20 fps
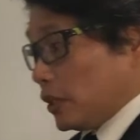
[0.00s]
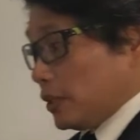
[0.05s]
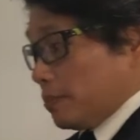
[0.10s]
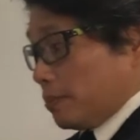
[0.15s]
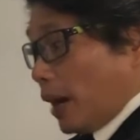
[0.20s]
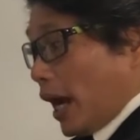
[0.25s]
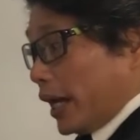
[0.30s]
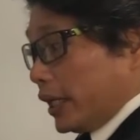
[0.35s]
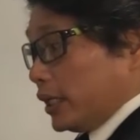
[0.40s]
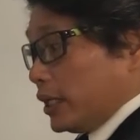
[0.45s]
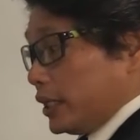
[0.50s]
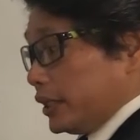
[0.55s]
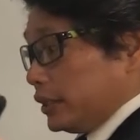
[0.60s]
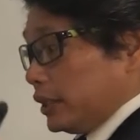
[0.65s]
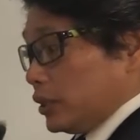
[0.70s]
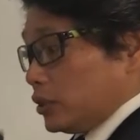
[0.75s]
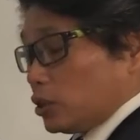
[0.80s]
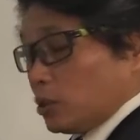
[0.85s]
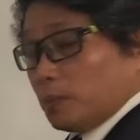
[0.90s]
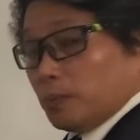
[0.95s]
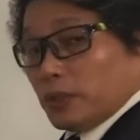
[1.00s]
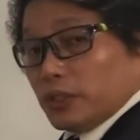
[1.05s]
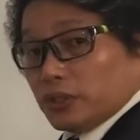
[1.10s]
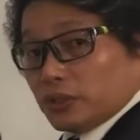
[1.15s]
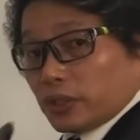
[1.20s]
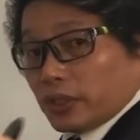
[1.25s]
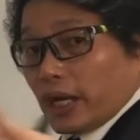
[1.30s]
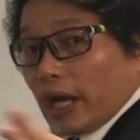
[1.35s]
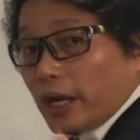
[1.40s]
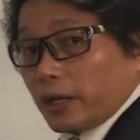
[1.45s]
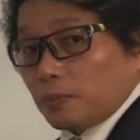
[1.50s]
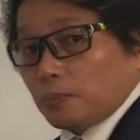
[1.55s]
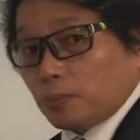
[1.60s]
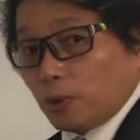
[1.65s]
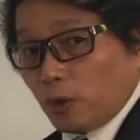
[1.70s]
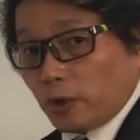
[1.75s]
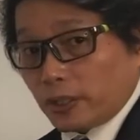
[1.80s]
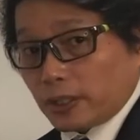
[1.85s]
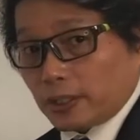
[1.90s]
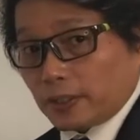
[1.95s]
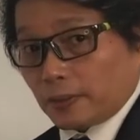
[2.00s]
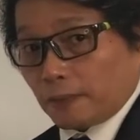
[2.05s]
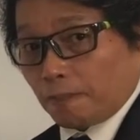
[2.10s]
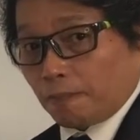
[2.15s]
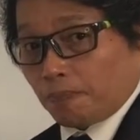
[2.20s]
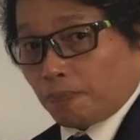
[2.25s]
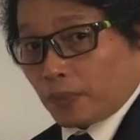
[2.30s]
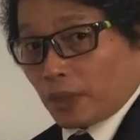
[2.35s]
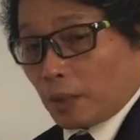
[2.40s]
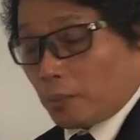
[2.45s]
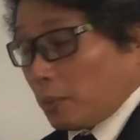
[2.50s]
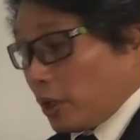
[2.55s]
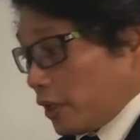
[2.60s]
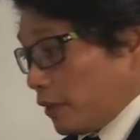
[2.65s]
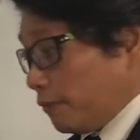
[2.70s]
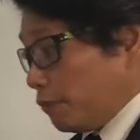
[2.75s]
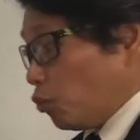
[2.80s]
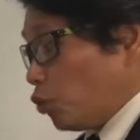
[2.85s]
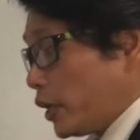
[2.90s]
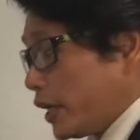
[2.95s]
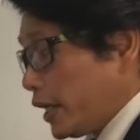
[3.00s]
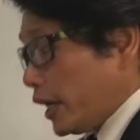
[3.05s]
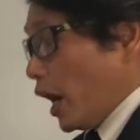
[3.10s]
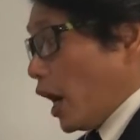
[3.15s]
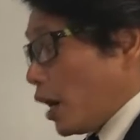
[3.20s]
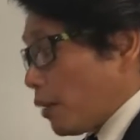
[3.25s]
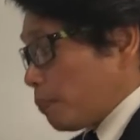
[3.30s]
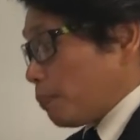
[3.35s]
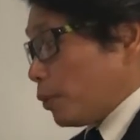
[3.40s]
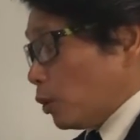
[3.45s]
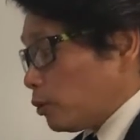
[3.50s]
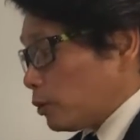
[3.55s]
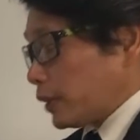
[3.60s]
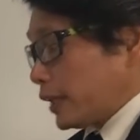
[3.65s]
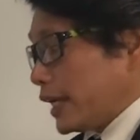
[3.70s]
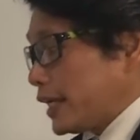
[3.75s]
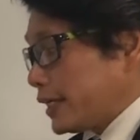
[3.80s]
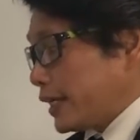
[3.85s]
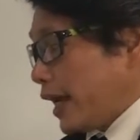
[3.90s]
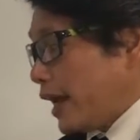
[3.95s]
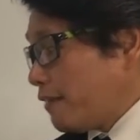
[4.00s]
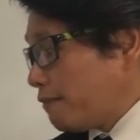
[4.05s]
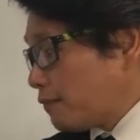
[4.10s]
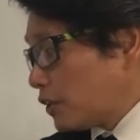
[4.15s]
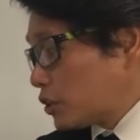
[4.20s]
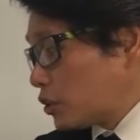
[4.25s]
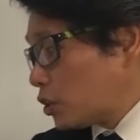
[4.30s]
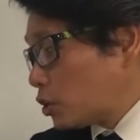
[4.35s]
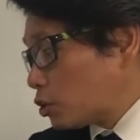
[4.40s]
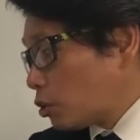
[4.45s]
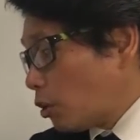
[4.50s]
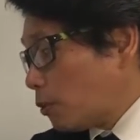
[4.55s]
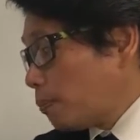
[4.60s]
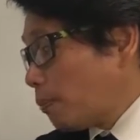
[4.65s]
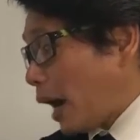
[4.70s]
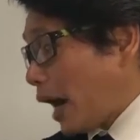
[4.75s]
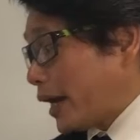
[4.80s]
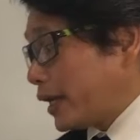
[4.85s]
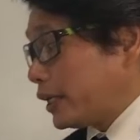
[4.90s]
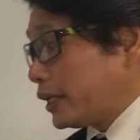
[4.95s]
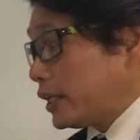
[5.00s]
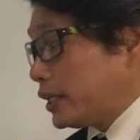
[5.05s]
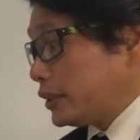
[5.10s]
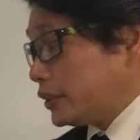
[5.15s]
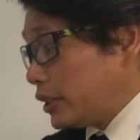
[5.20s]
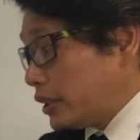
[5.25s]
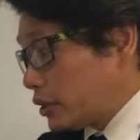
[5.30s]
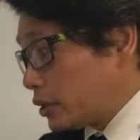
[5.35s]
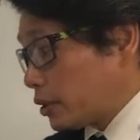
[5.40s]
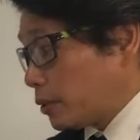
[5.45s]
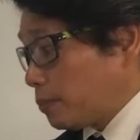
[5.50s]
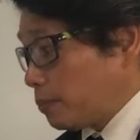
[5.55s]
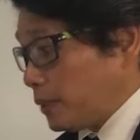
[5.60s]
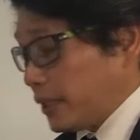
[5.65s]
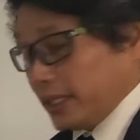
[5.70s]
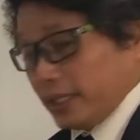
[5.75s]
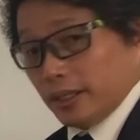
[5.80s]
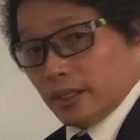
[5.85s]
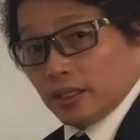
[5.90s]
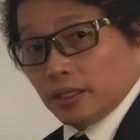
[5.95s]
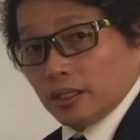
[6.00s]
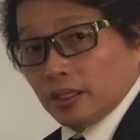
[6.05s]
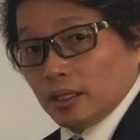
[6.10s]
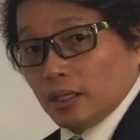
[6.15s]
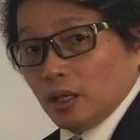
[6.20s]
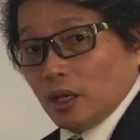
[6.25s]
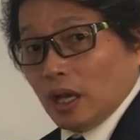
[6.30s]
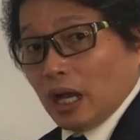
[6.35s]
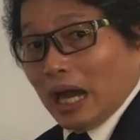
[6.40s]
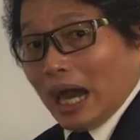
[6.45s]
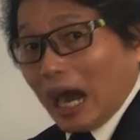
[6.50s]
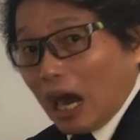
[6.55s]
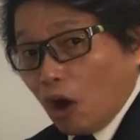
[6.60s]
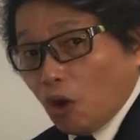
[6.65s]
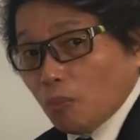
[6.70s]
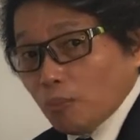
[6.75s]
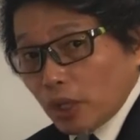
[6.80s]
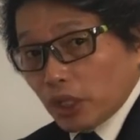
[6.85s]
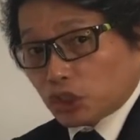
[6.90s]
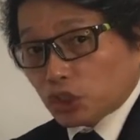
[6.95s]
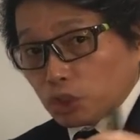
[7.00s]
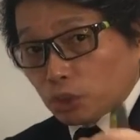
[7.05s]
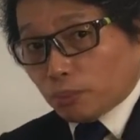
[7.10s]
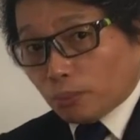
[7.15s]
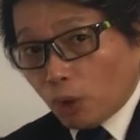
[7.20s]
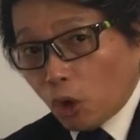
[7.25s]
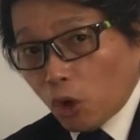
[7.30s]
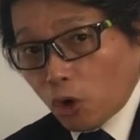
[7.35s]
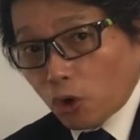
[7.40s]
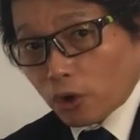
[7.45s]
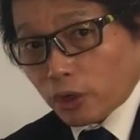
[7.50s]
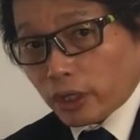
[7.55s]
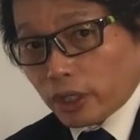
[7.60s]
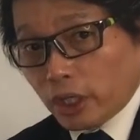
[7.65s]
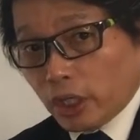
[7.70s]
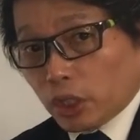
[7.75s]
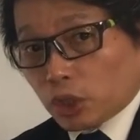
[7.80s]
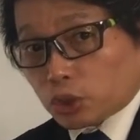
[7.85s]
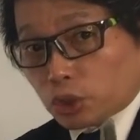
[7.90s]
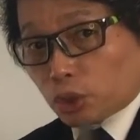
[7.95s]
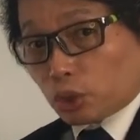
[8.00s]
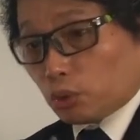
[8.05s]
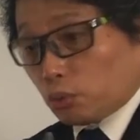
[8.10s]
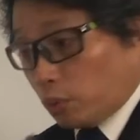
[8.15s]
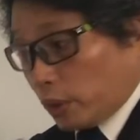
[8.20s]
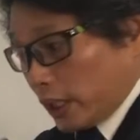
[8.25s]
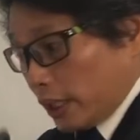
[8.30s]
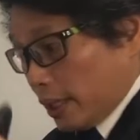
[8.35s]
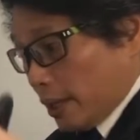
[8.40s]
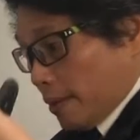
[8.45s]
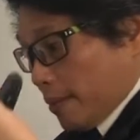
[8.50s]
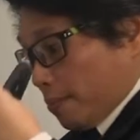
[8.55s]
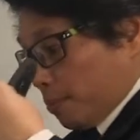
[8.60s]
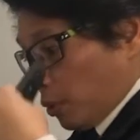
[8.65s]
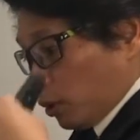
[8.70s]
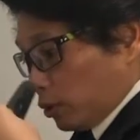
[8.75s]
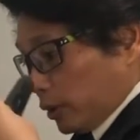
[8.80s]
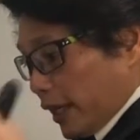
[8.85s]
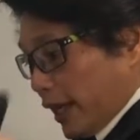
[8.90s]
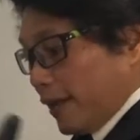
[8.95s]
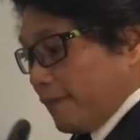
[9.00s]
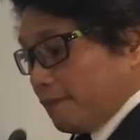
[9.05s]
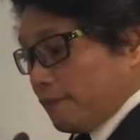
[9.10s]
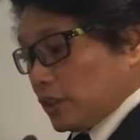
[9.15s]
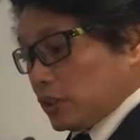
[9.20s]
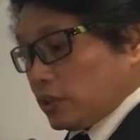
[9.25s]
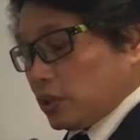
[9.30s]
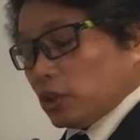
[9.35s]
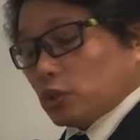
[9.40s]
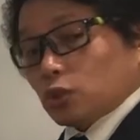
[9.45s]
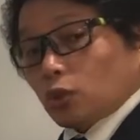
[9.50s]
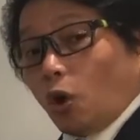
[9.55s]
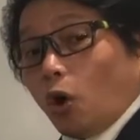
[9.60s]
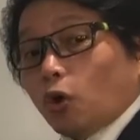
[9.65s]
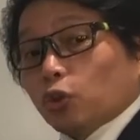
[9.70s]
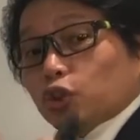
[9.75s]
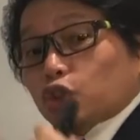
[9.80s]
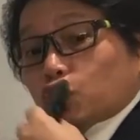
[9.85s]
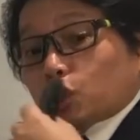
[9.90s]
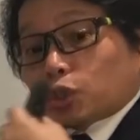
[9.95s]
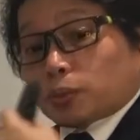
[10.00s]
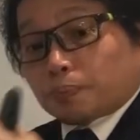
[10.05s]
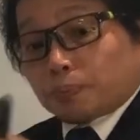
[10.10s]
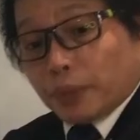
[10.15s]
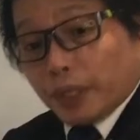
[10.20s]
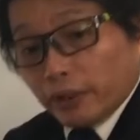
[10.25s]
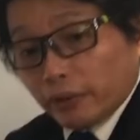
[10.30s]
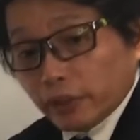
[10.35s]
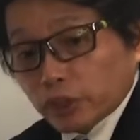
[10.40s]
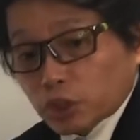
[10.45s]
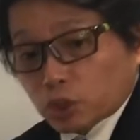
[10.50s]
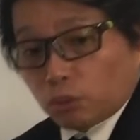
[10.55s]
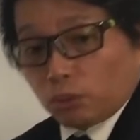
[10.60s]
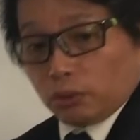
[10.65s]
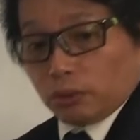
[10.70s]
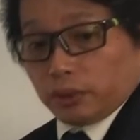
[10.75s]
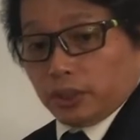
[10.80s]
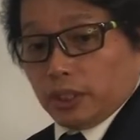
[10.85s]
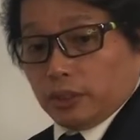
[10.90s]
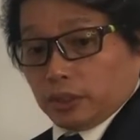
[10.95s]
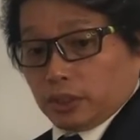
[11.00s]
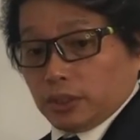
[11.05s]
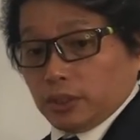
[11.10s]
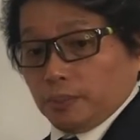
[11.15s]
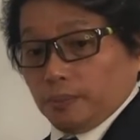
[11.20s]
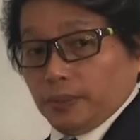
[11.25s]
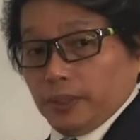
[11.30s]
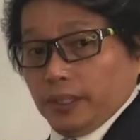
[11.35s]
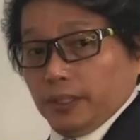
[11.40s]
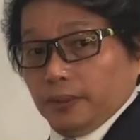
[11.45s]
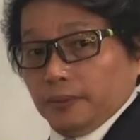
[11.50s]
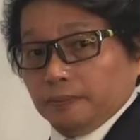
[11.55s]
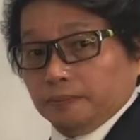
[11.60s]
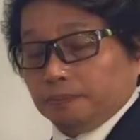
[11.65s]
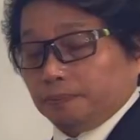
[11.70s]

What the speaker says: bodily disciplines are not important. But if we are putting emphasis on bodily discipline, how much more should we put emphasis on spiritual discipline?